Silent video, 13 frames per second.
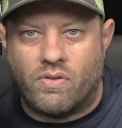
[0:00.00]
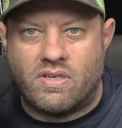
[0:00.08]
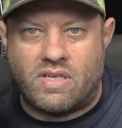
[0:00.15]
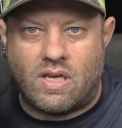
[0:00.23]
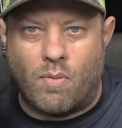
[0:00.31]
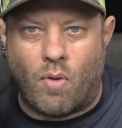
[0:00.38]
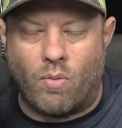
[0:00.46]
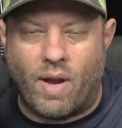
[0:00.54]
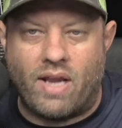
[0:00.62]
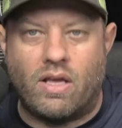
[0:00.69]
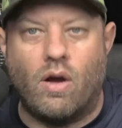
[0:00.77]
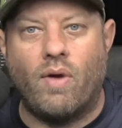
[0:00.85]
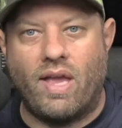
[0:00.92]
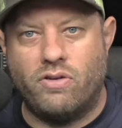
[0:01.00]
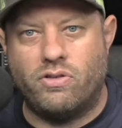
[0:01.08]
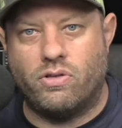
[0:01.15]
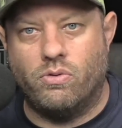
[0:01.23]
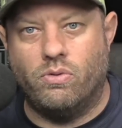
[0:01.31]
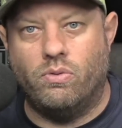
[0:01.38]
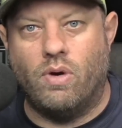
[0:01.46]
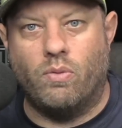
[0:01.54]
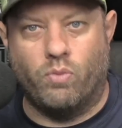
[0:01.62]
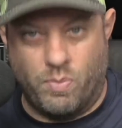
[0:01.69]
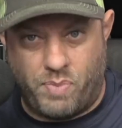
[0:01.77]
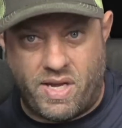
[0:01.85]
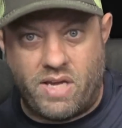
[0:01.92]
on the DMR radio into
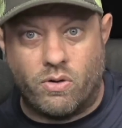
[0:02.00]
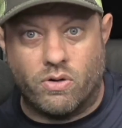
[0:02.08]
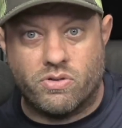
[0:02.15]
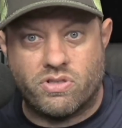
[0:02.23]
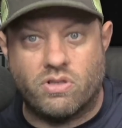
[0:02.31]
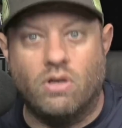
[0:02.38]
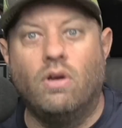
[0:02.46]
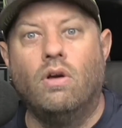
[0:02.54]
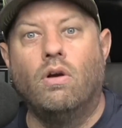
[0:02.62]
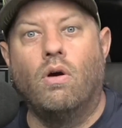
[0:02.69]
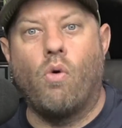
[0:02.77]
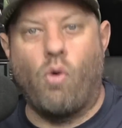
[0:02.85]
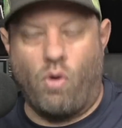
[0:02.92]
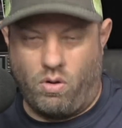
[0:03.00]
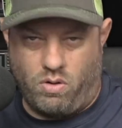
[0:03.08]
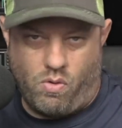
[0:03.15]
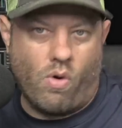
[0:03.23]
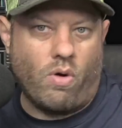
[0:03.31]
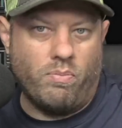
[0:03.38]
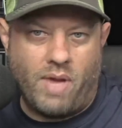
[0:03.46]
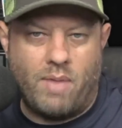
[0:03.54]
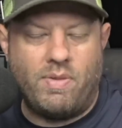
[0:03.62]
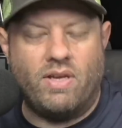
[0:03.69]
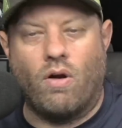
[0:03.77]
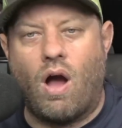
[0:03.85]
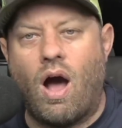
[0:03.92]
repeaters or or
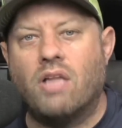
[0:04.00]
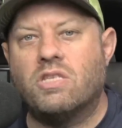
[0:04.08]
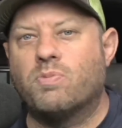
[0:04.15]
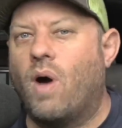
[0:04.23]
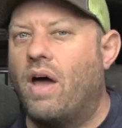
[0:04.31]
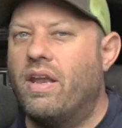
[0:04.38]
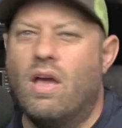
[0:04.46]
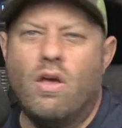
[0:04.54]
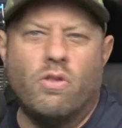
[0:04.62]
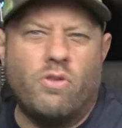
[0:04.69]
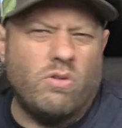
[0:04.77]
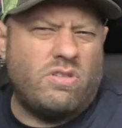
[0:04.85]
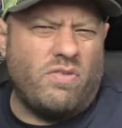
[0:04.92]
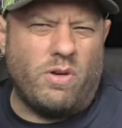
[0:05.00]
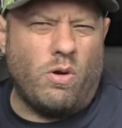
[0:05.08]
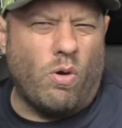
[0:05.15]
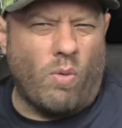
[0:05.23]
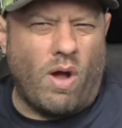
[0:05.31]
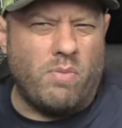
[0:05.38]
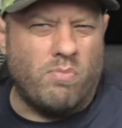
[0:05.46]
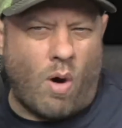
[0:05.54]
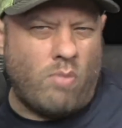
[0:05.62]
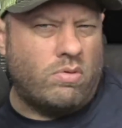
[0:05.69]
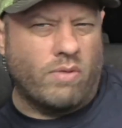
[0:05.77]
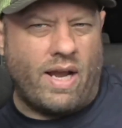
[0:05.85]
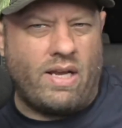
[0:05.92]
maybe your hotspot. Those of you who run
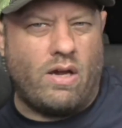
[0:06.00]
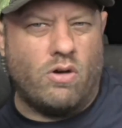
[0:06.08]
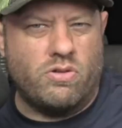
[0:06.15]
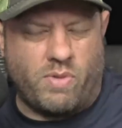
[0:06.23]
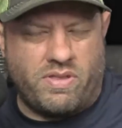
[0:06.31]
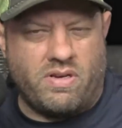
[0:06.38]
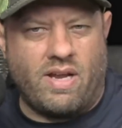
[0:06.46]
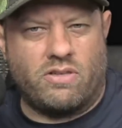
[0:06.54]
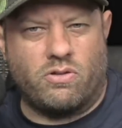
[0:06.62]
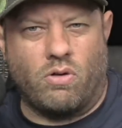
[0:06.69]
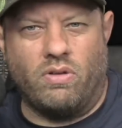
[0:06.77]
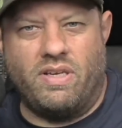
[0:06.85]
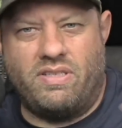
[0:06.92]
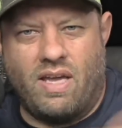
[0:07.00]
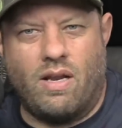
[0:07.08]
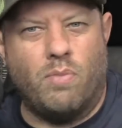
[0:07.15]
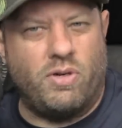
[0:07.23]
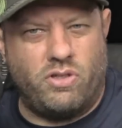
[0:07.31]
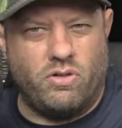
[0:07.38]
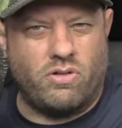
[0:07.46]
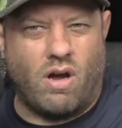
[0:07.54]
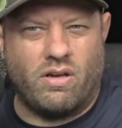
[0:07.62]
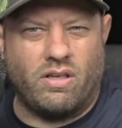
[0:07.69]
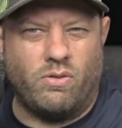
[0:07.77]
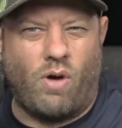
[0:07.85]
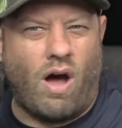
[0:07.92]
mobile radios with an external antenna, but you
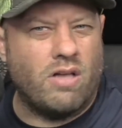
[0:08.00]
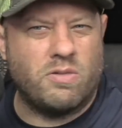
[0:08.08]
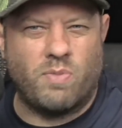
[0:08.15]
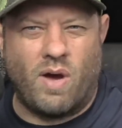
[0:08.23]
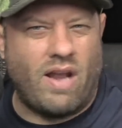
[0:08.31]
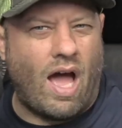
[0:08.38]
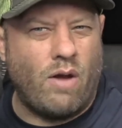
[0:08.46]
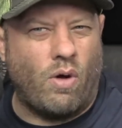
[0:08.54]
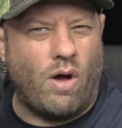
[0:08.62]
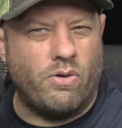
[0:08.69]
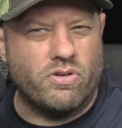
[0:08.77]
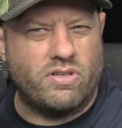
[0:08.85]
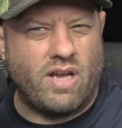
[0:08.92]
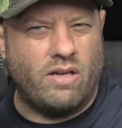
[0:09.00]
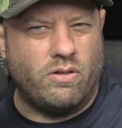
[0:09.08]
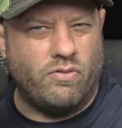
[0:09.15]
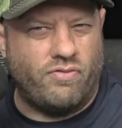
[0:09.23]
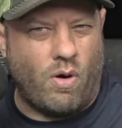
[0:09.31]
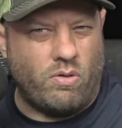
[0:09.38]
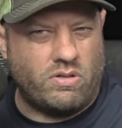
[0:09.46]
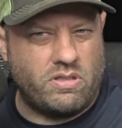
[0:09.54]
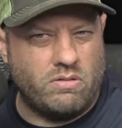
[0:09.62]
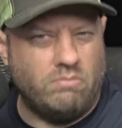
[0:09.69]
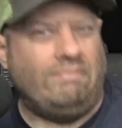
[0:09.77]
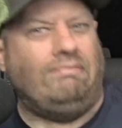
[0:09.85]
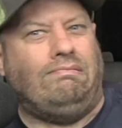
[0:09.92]
talk into a hotspot, I don't understand you folks.